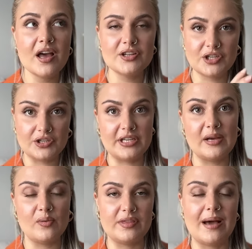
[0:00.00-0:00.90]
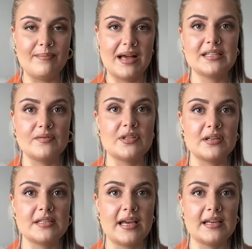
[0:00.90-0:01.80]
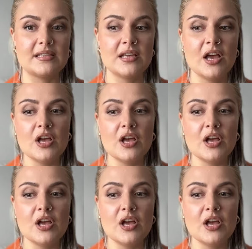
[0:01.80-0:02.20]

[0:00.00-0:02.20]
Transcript: to deal with that massive success.